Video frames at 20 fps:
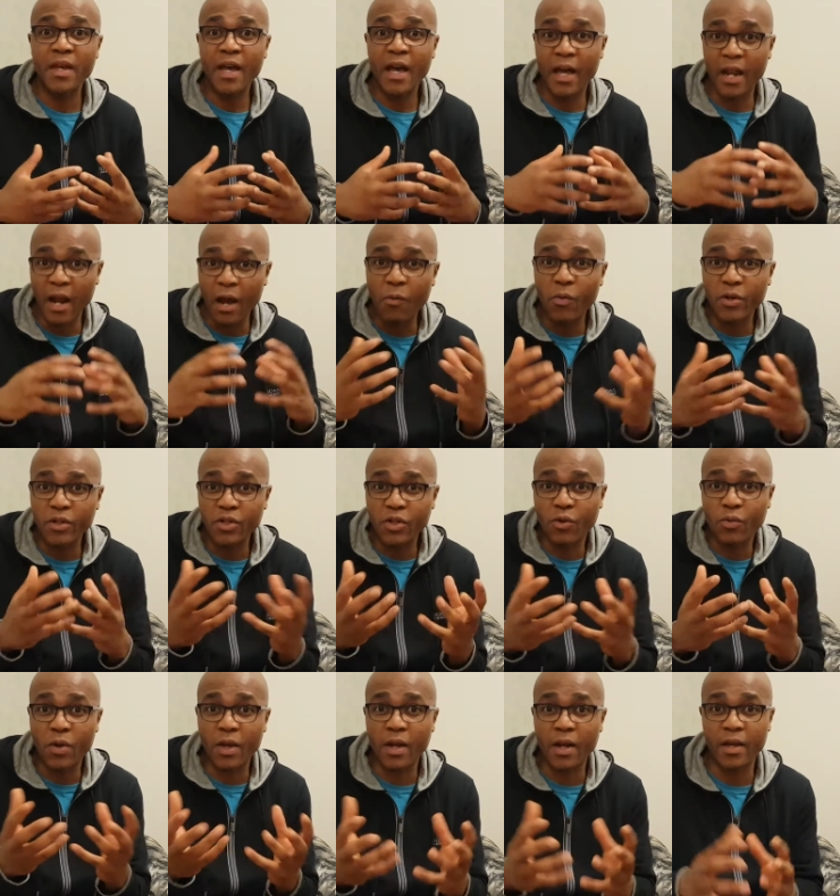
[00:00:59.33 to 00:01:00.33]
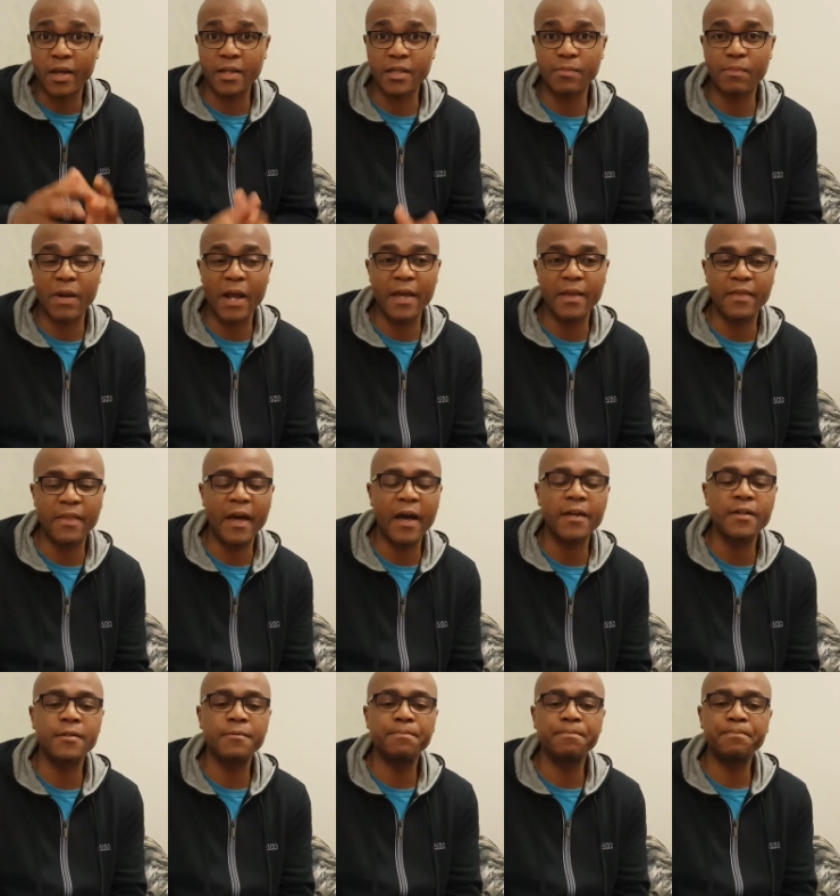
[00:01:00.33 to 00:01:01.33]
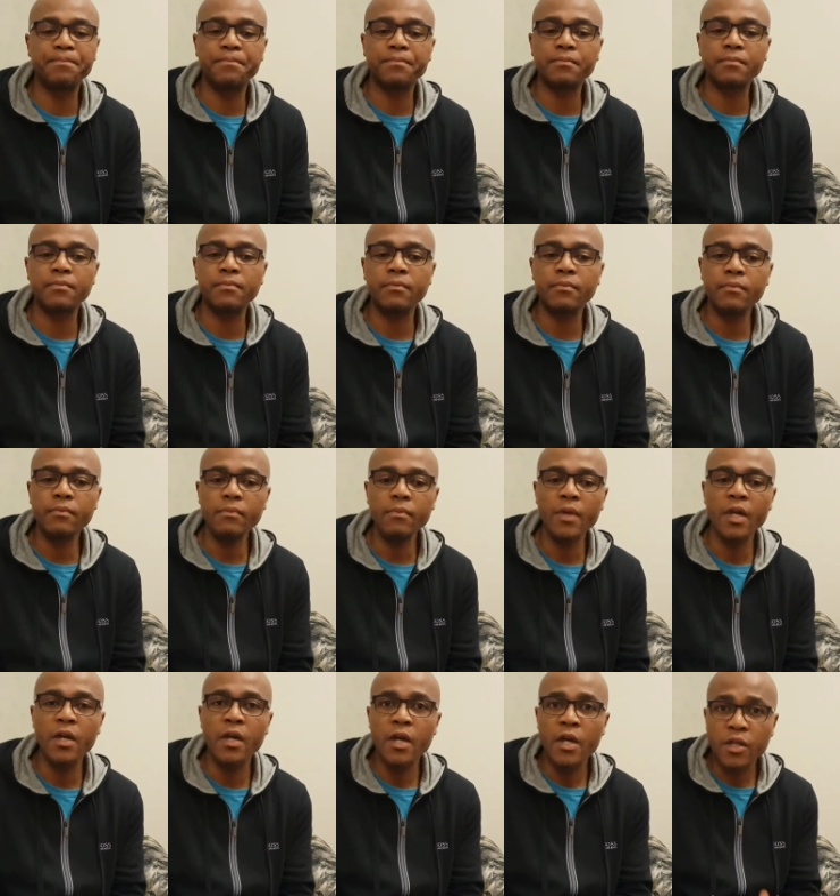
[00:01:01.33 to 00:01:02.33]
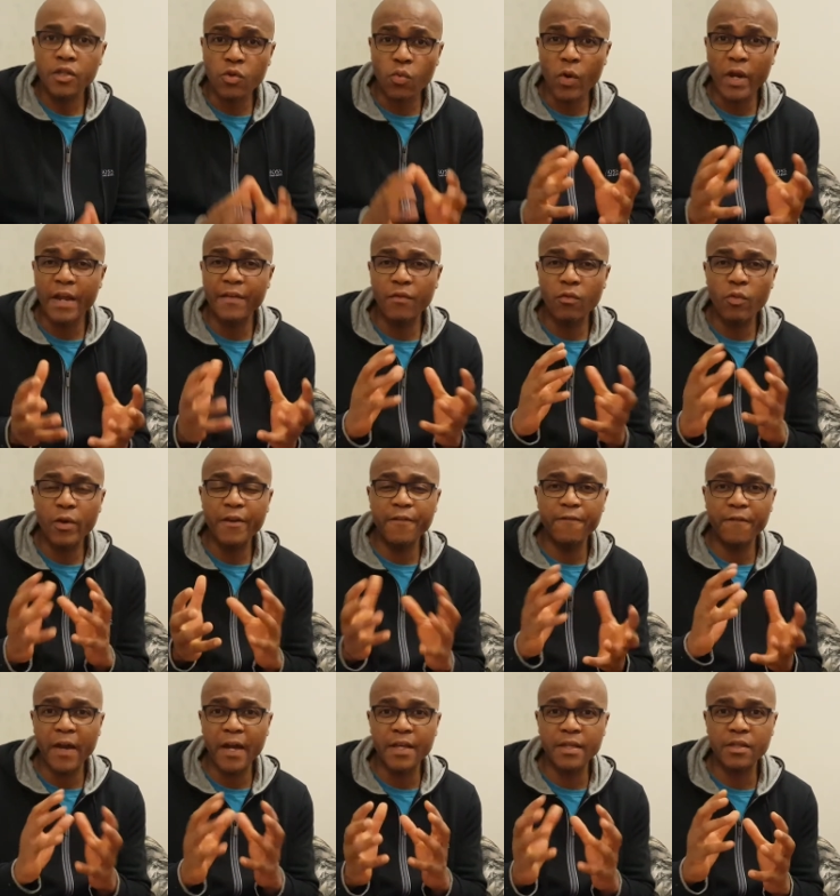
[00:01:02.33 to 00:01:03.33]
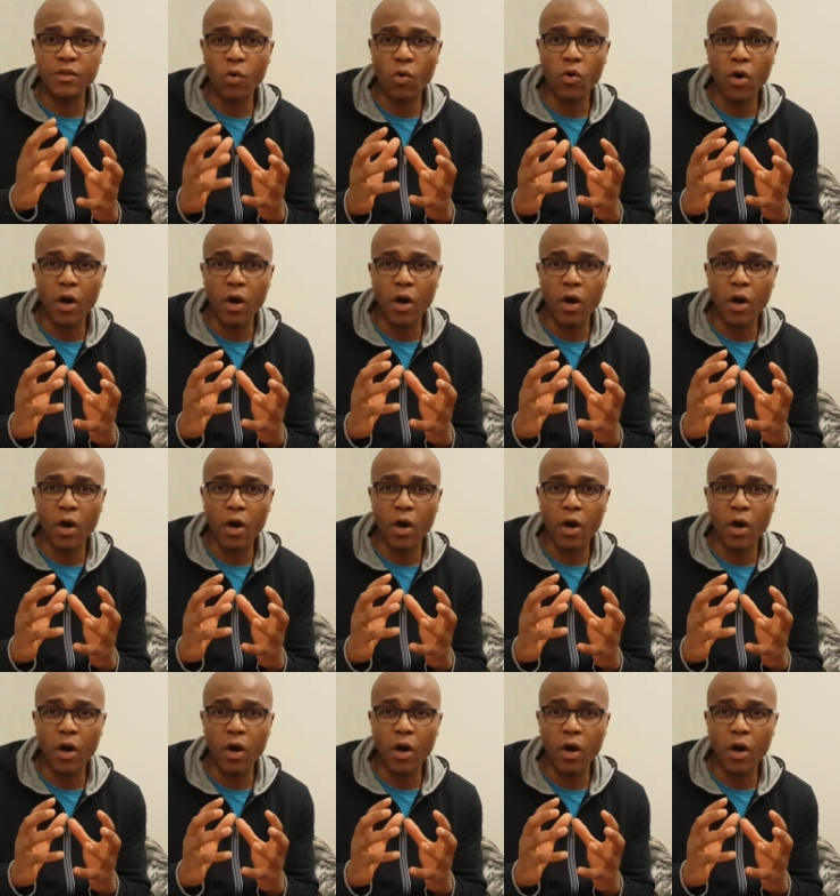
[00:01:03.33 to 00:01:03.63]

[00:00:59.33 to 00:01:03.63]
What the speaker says: And I want to quickly explain that. So whenever we face